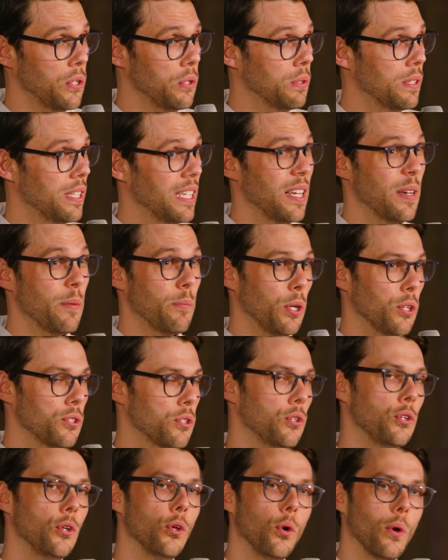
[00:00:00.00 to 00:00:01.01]
you, but
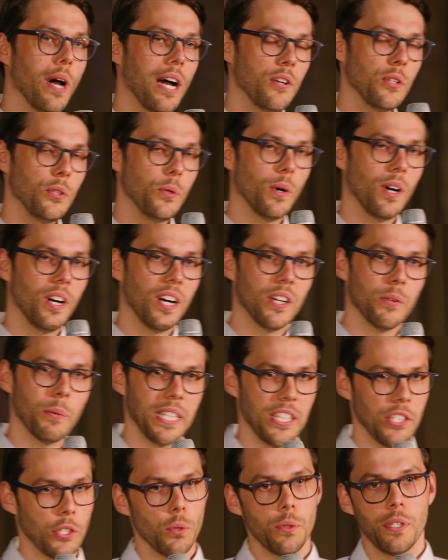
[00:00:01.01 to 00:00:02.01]
also know how you are
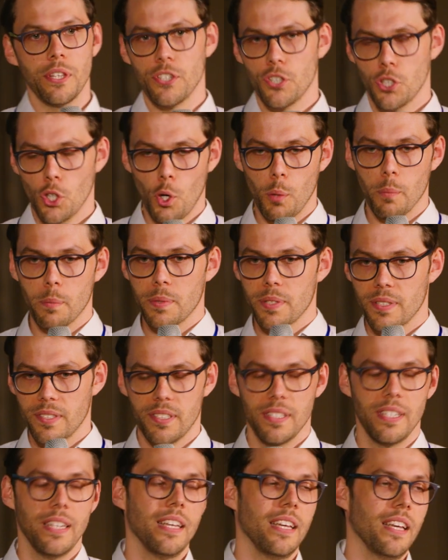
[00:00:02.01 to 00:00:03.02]
when you go to the
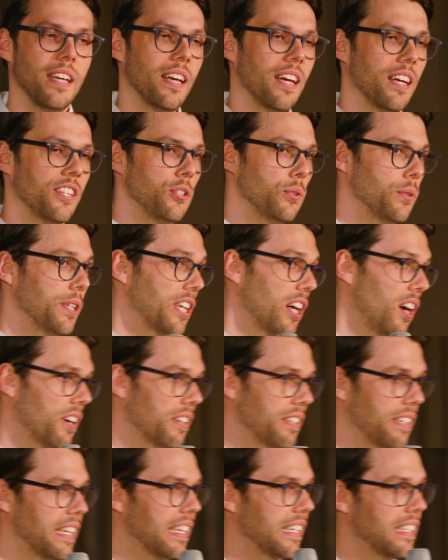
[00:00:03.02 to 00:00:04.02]
shops, do the
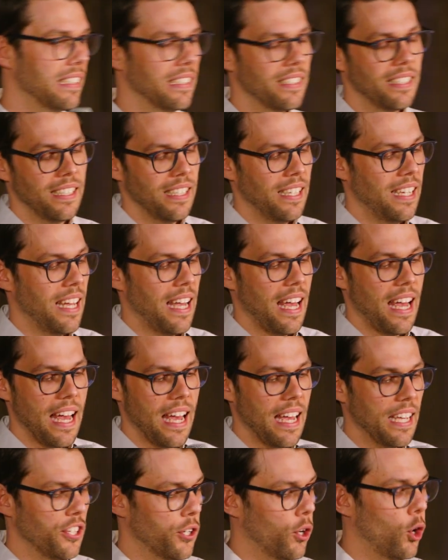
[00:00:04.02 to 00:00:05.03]
gardening,
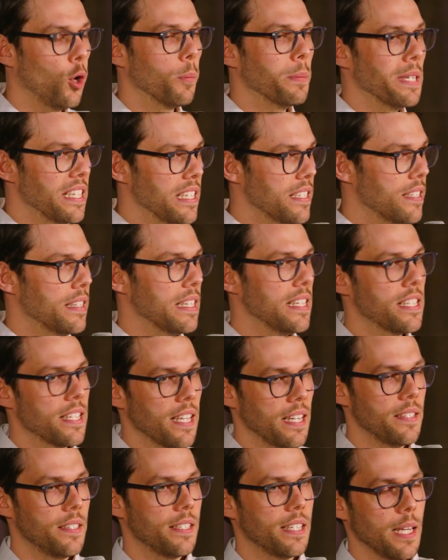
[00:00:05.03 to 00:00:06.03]
your hobbies and these
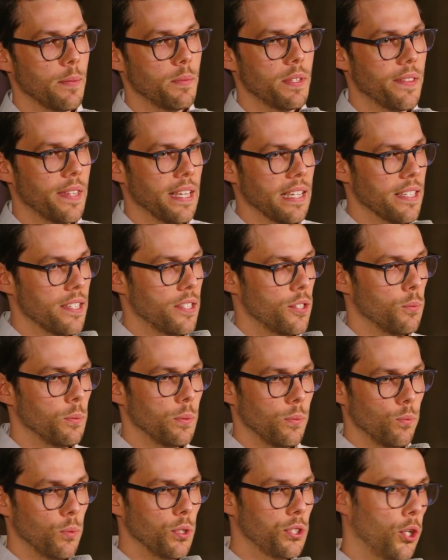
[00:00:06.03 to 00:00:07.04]
types of things. So
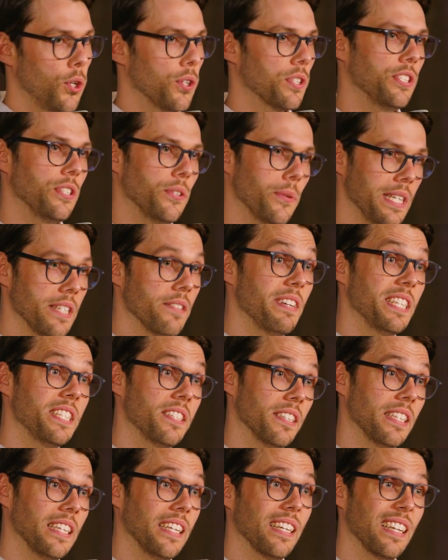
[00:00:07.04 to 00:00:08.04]
we'll talk to you
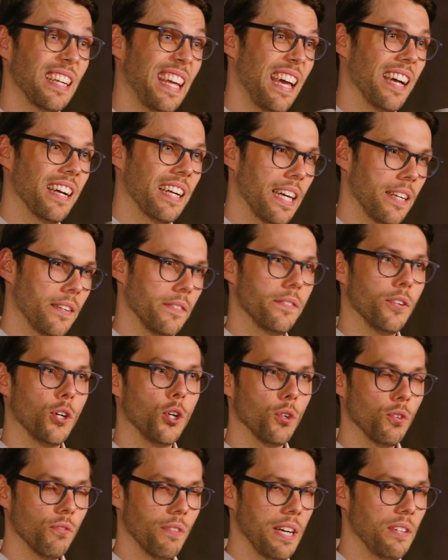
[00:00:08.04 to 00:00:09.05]
individually and get a kind of
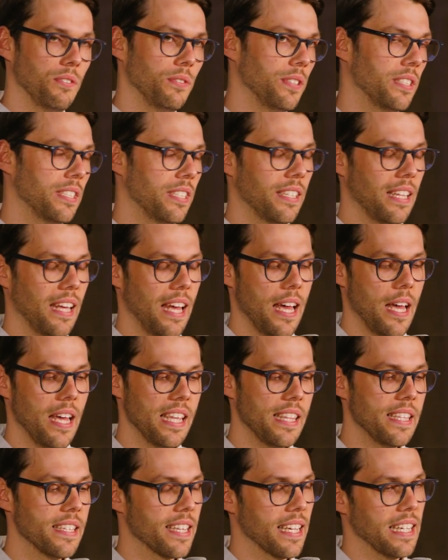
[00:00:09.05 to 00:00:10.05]
all-round
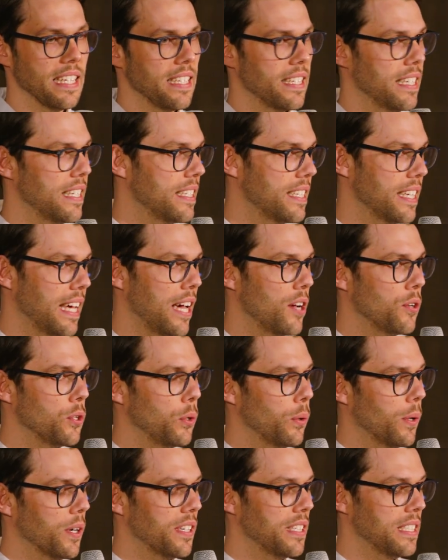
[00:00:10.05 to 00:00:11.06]
insight into how
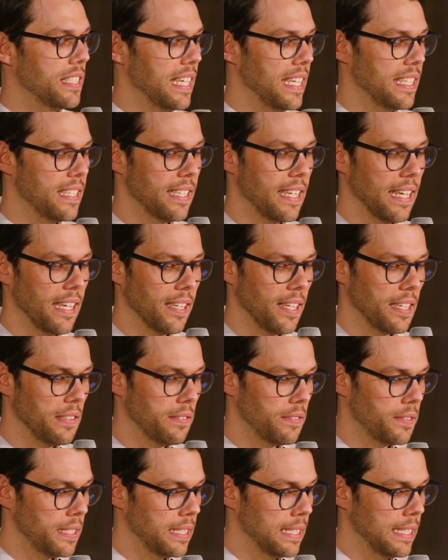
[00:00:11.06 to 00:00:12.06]
you are in day-to-day
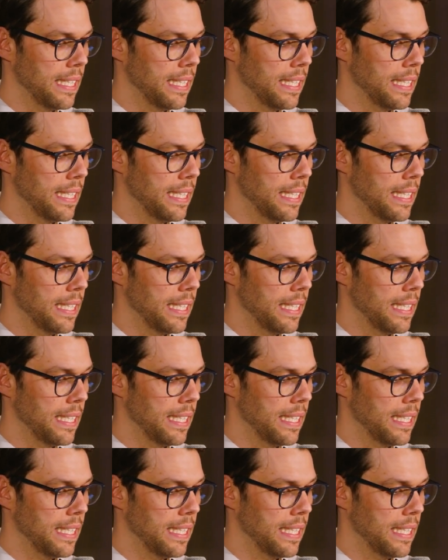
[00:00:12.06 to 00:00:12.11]
life.